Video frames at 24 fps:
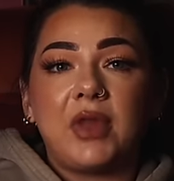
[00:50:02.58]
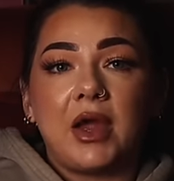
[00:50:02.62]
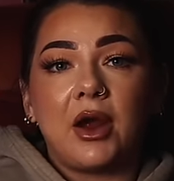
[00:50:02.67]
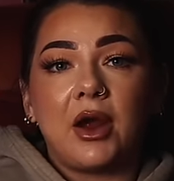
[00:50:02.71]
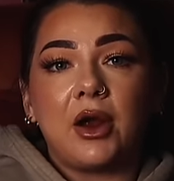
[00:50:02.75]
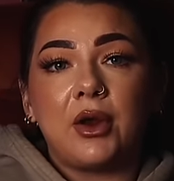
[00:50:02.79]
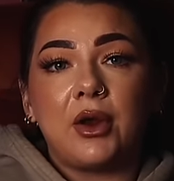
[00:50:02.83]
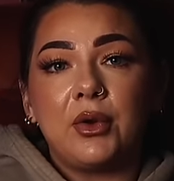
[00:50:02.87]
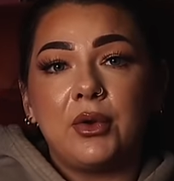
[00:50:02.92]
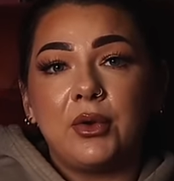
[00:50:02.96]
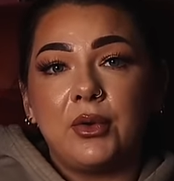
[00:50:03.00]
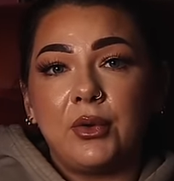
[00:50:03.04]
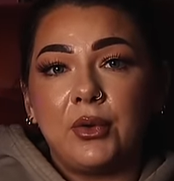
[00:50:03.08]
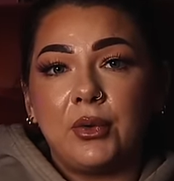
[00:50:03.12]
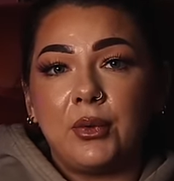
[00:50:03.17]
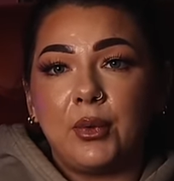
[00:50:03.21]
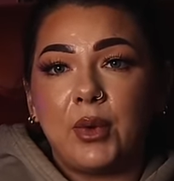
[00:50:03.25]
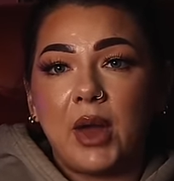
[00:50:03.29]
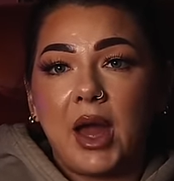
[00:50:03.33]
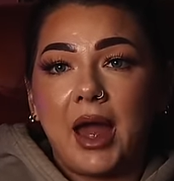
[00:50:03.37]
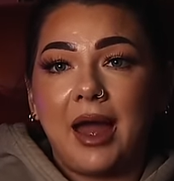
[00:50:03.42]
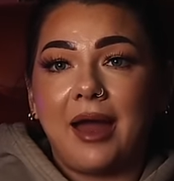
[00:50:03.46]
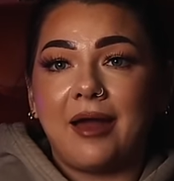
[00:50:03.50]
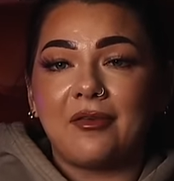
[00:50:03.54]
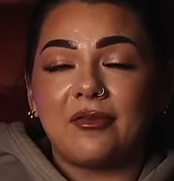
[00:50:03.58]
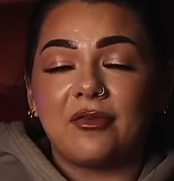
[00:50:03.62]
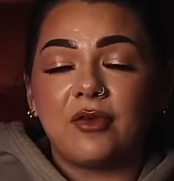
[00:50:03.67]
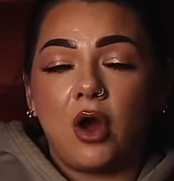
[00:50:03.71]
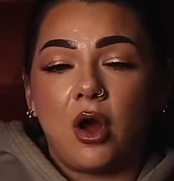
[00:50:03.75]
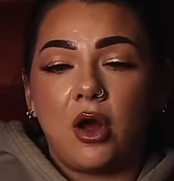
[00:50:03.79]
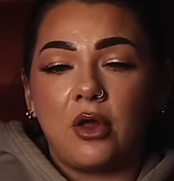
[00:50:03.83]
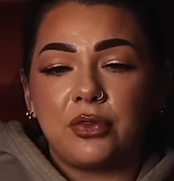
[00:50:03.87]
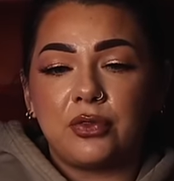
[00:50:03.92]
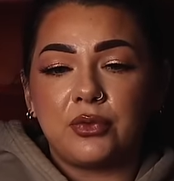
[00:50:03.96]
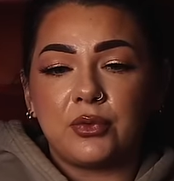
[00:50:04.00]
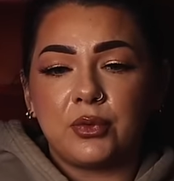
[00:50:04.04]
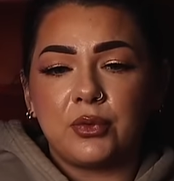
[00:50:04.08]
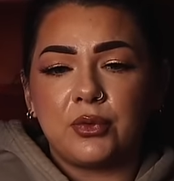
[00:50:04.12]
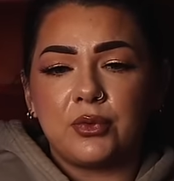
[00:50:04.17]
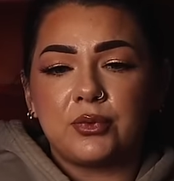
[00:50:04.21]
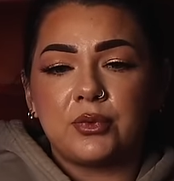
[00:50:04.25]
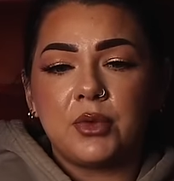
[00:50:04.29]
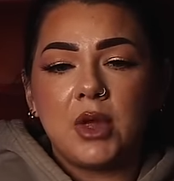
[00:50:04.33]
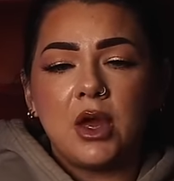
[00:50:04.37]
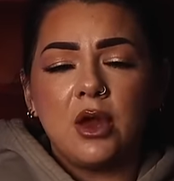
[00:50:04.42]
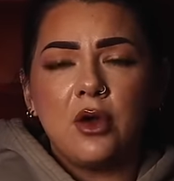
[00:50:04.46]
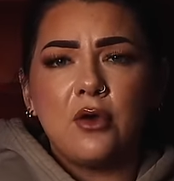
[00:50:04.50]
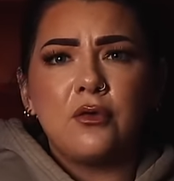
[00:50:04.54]
there who have gone
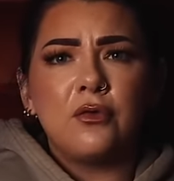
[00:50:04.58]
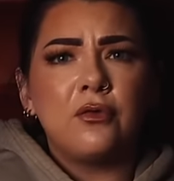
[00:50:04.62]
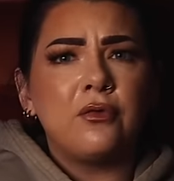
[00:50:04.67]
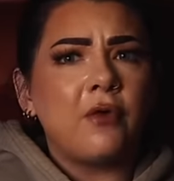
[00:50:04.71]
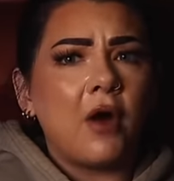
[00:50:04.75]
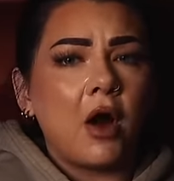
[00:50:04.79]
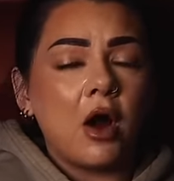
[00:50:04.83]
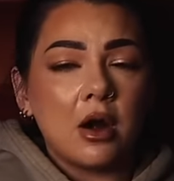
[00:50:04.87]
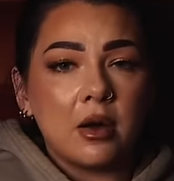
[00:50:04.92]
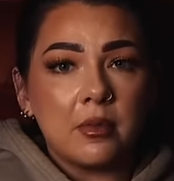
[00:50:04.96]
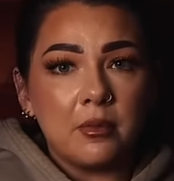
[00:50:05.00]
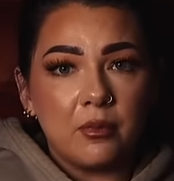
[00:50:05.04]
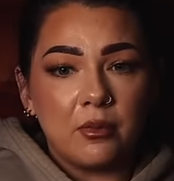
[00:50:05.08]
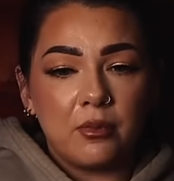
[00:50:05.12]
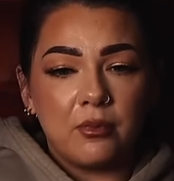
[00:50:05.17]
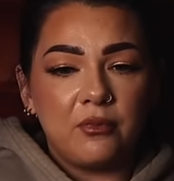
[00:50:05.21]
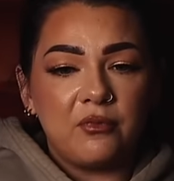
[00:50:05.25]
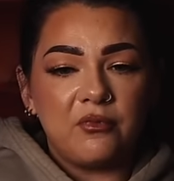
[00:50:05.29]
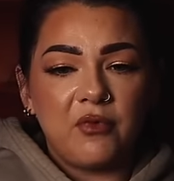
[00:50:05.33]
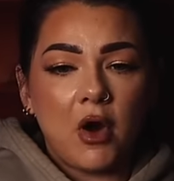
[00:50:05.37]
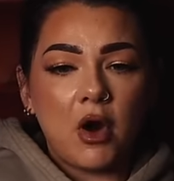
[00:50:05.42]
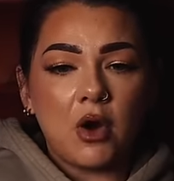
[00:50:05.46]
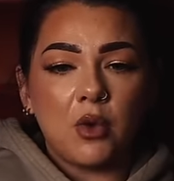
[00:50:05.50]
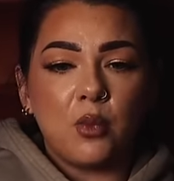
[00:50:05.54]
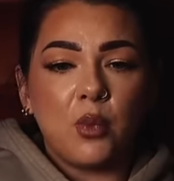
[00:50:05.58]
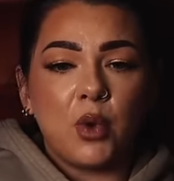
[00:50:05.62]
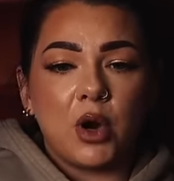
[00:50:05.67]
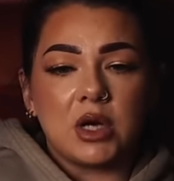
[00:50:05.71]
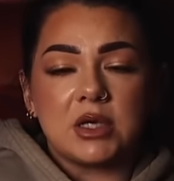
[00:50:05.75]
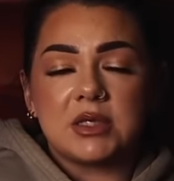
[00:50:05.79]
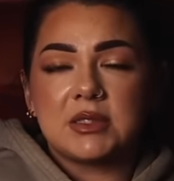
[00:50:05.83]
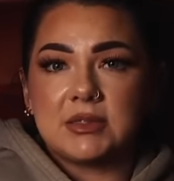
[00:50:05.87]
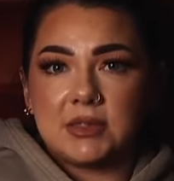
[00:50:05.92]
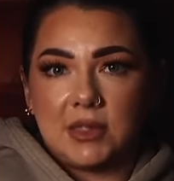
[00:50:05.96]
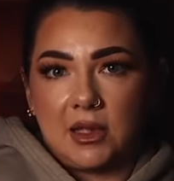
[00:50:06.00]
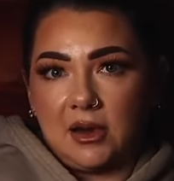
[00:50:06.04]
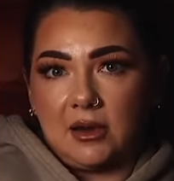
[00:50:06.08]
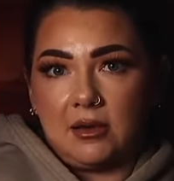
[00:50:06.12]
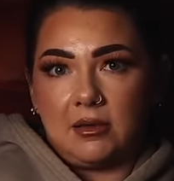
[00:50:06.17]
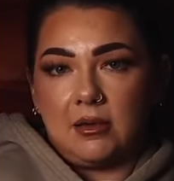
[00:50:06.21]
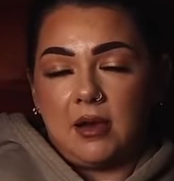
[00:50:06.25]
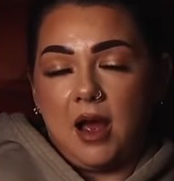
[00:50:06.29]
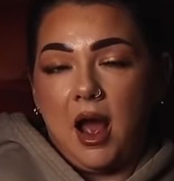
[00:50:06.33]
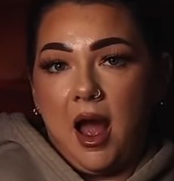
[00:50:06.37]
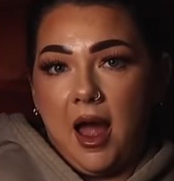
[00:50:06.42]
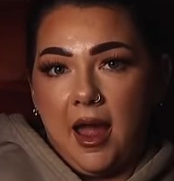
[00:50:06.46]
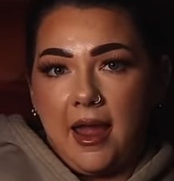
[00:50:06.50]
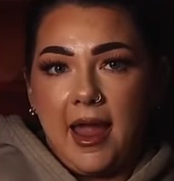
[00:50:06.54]
through far, far worse than
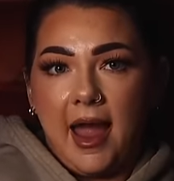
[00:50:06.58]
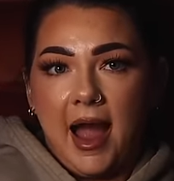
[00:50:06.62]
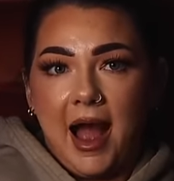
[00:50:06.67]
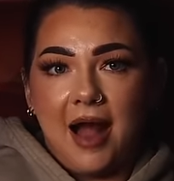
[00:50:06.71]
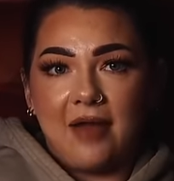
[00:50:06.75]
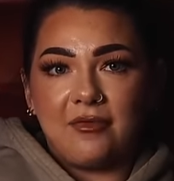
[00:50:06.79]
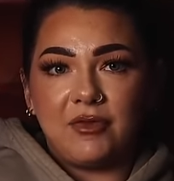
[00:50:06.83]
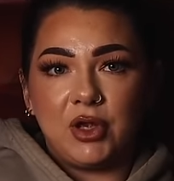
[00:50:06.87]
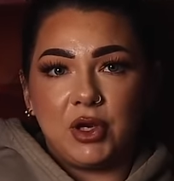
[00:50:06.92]
I have.